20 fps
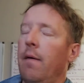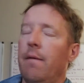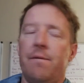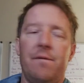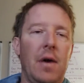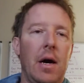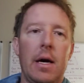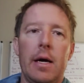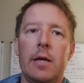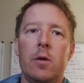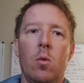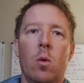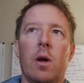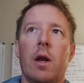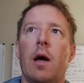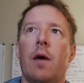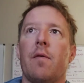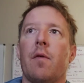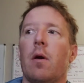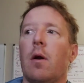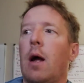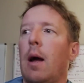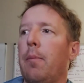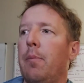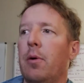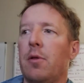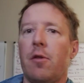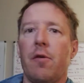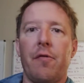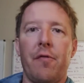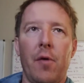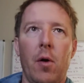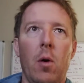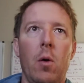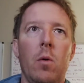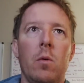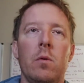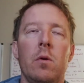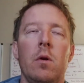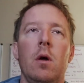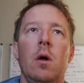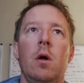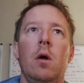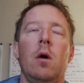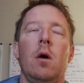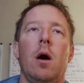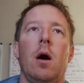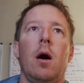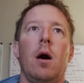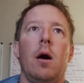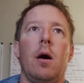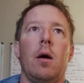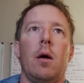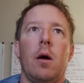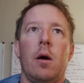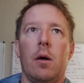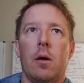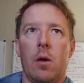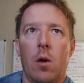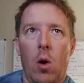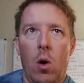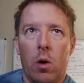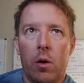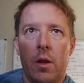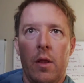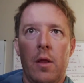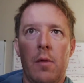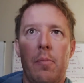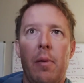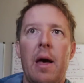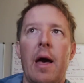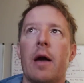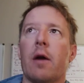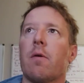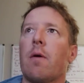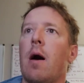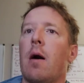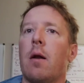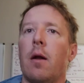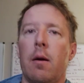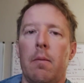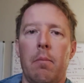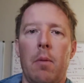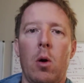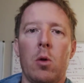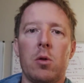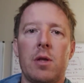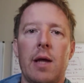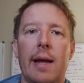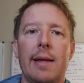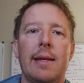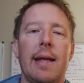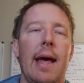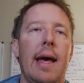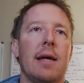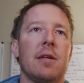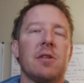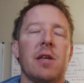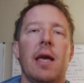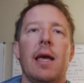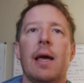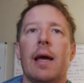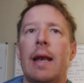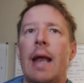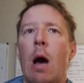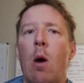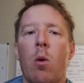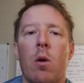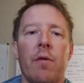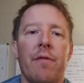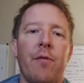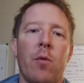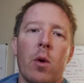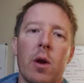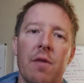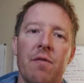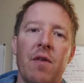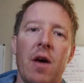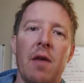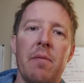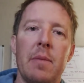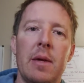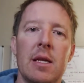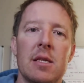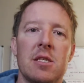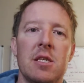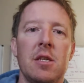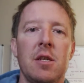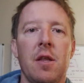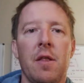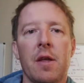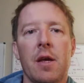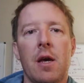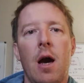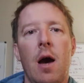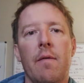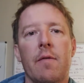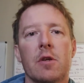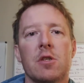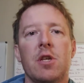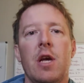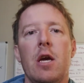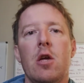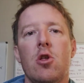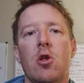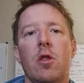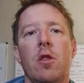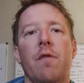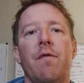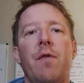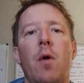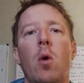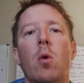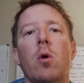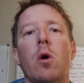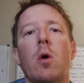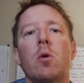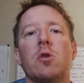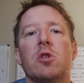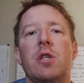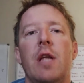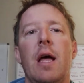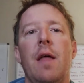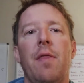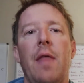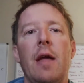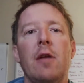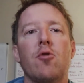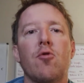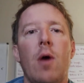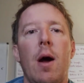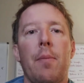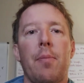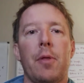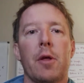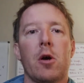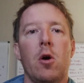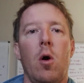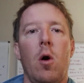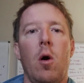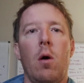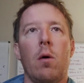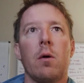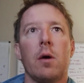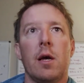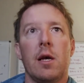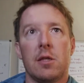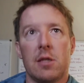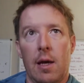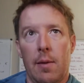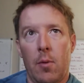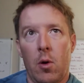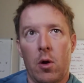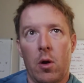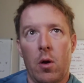Fine, whatever. I put the phone on in the background. I'm multitasking. An hour and 45 minutes into the conversation, the phone goes dead. They drop the call because I'm on